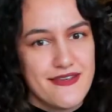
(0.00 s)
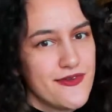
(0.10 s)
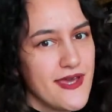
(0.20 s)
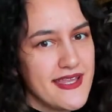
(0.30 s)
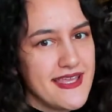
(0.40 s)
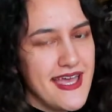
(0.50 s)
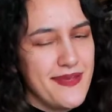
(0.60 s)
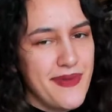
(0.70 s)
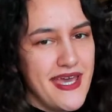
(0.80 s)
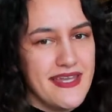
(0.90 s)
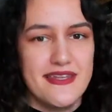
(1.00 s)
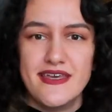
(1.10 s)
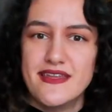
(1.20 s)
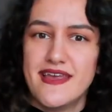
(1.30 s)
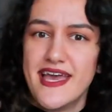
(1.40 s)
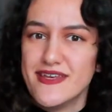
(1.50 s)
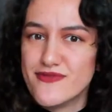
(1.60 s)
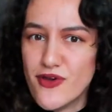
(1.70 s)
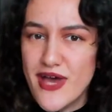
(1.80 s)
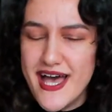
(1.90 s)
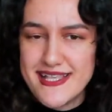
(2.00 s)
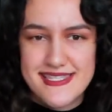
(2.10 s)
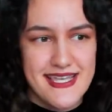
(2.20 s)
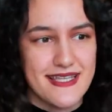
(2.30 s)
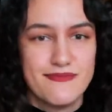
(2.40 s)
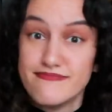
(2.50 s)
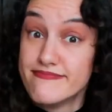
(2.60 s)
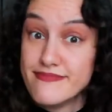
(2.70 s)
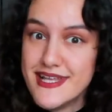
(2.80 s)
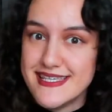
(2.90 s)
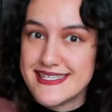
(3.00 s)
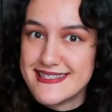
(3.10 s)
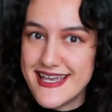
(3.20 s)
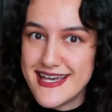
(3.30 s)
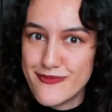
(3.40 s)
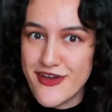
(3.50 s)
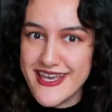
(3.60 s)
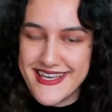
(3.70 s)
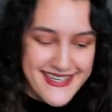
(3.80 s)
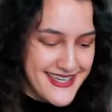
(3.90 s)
If you get any pain in any of your hands, then please take a break.